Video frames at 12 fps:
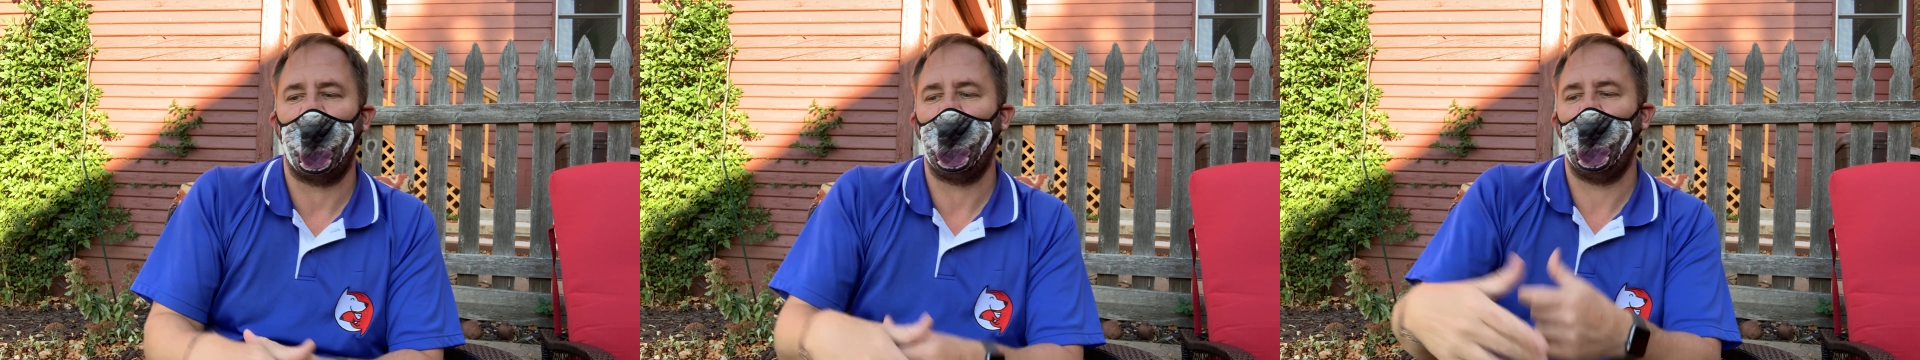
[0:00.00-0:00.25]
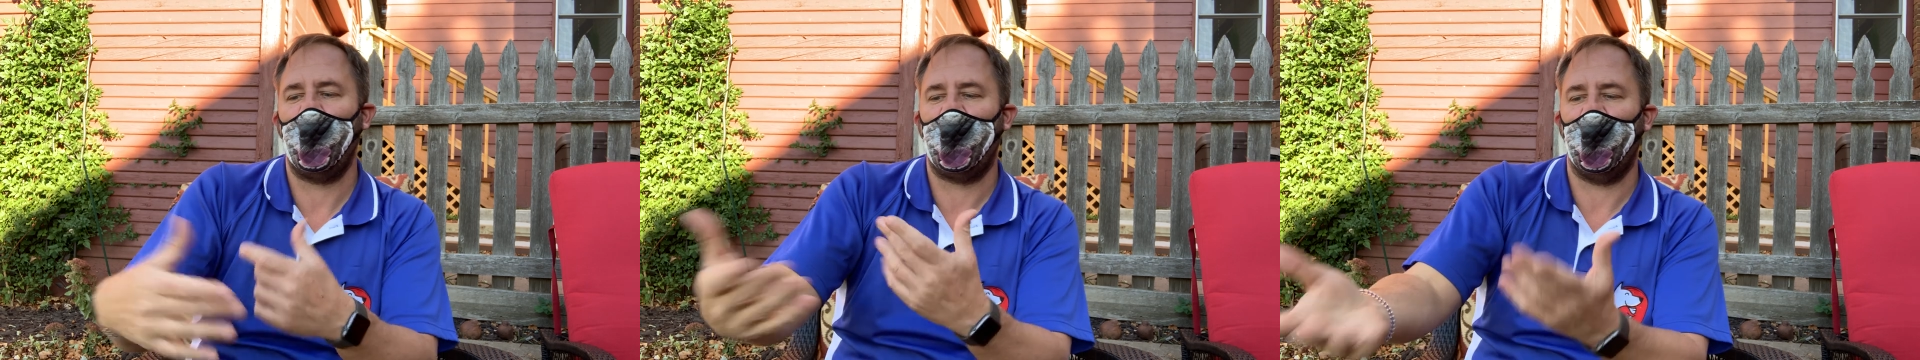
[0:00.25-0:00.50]
Maybe
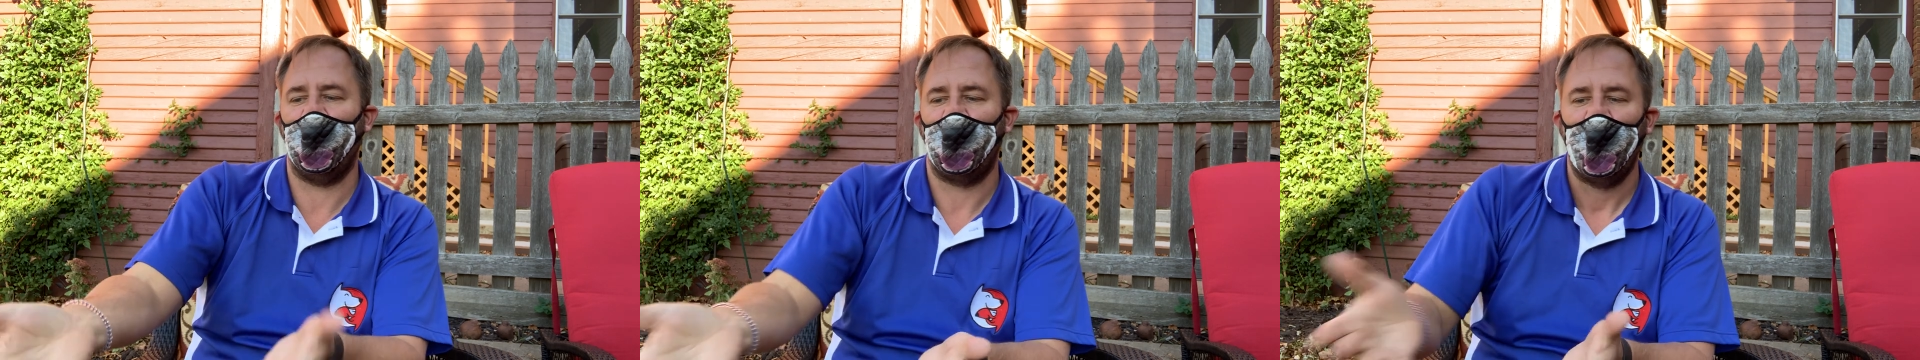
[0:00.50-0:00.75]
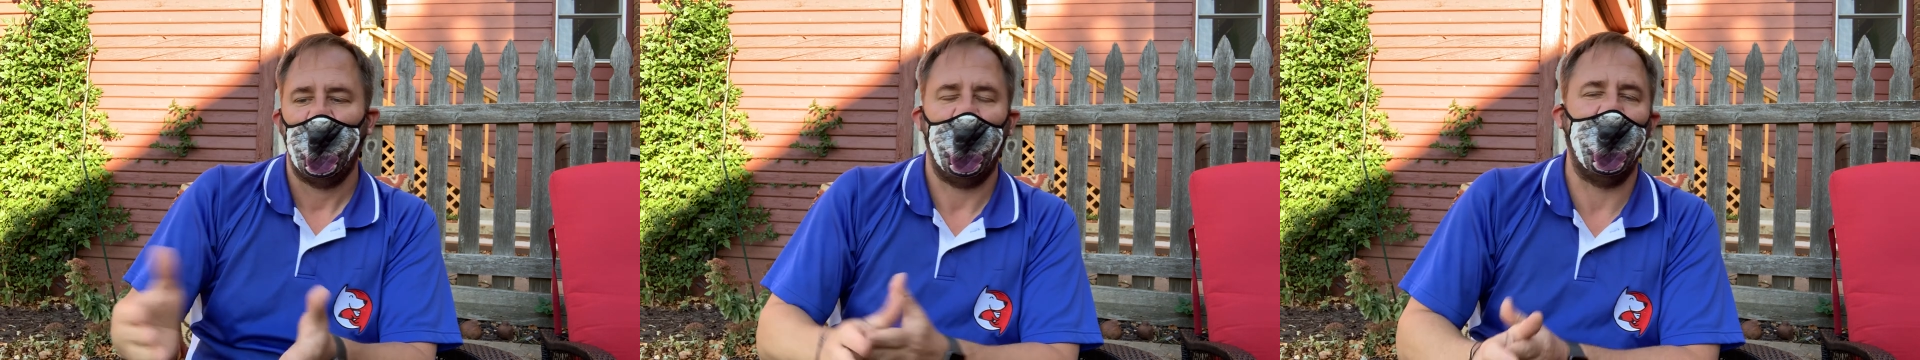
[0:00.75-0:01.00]
we give
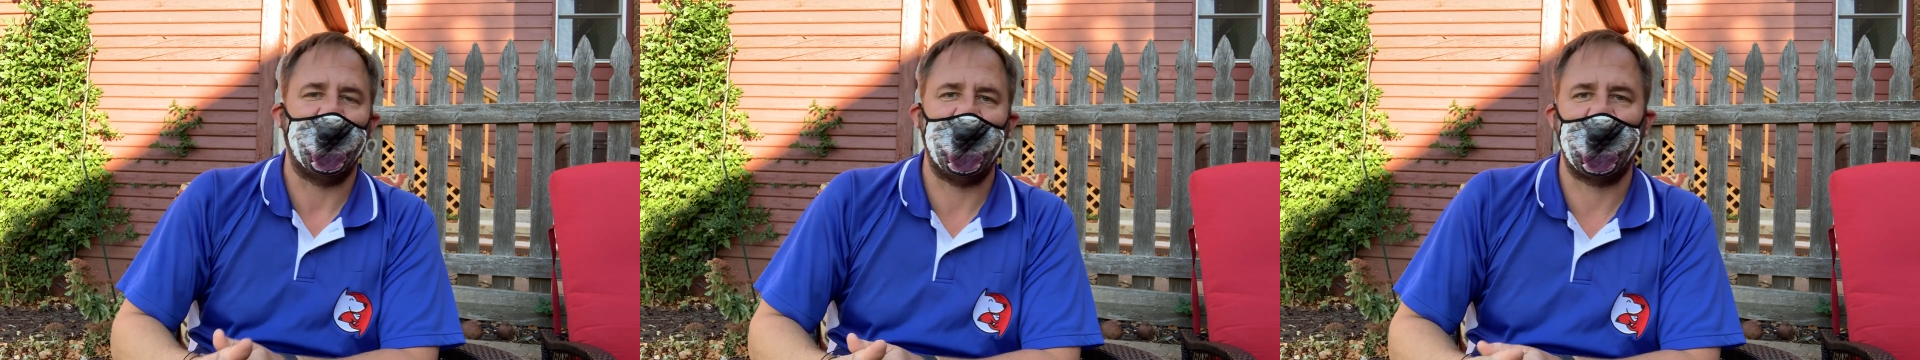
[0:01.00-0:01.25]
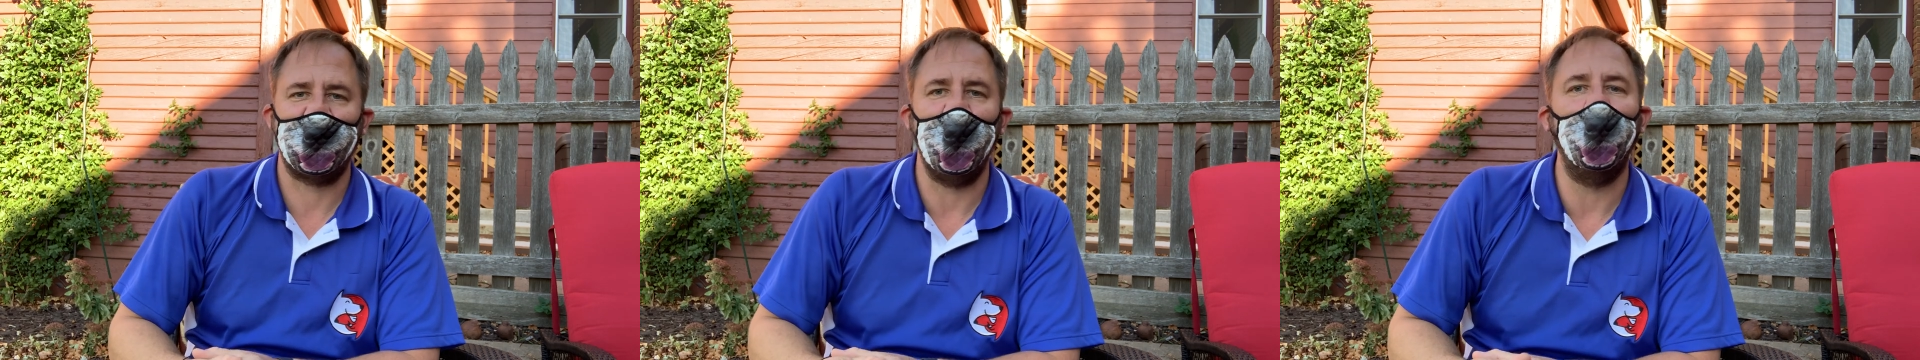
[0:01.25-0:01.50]
uh,
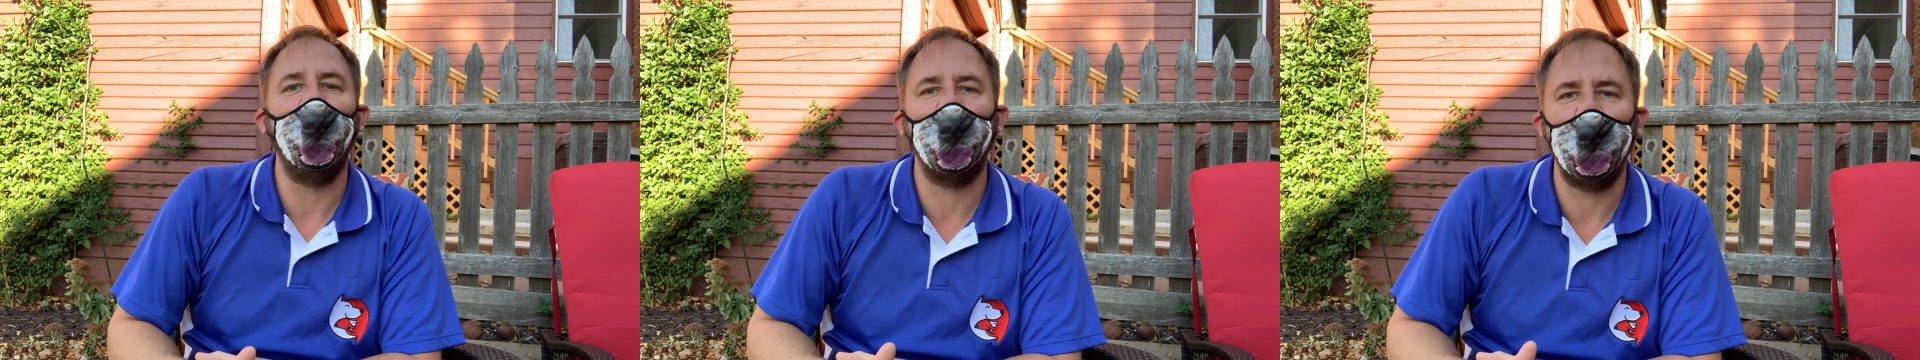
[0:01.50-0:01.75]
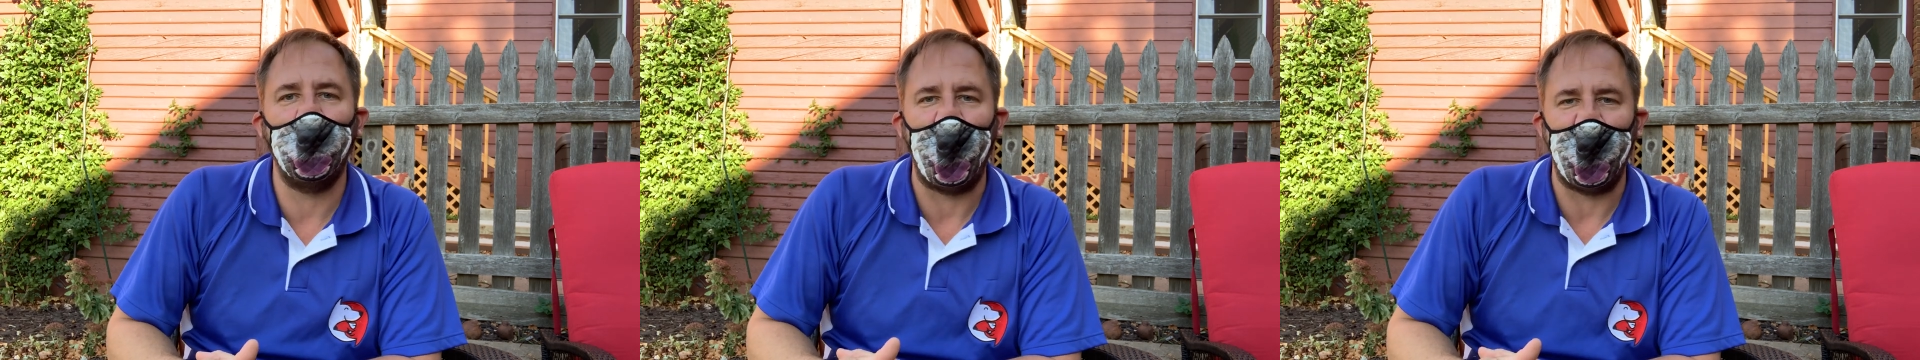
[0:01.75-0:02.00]
Dixie a
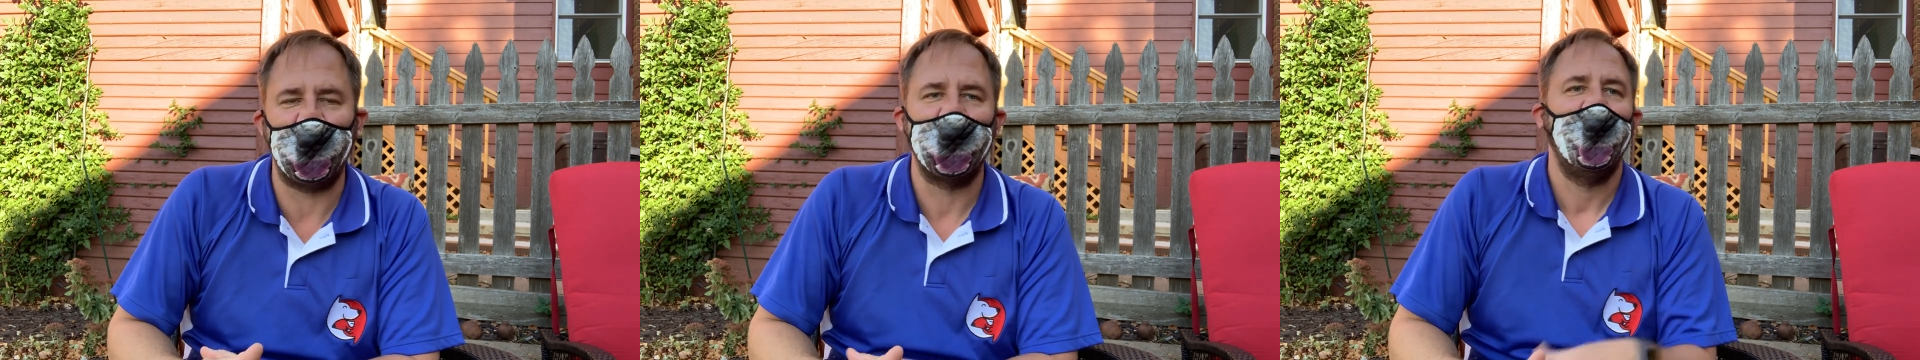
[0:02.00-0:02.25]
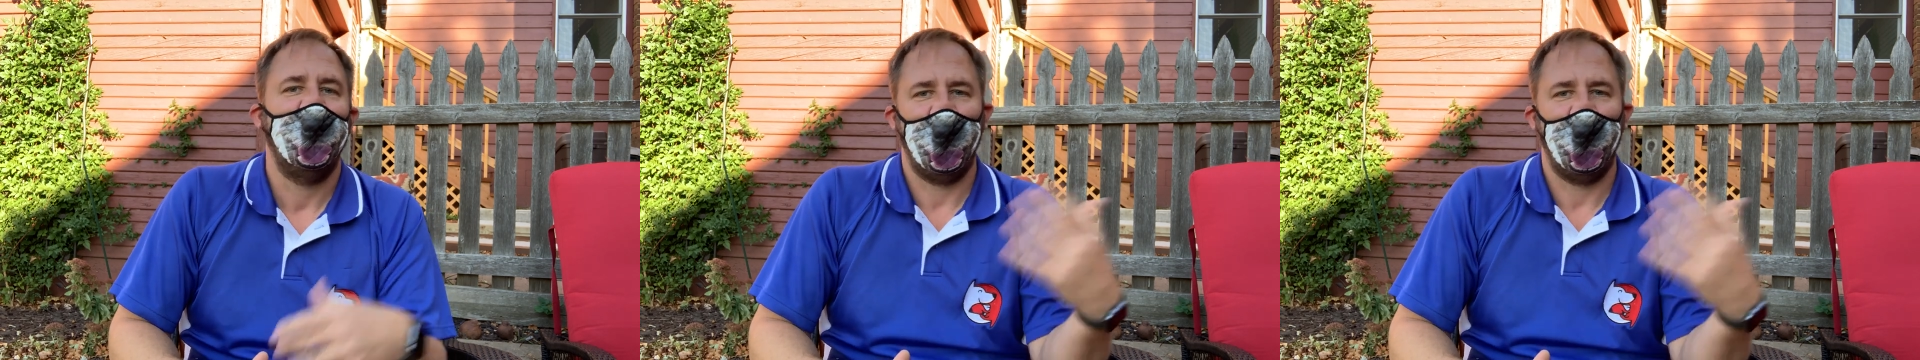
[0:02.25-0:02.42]
bully bite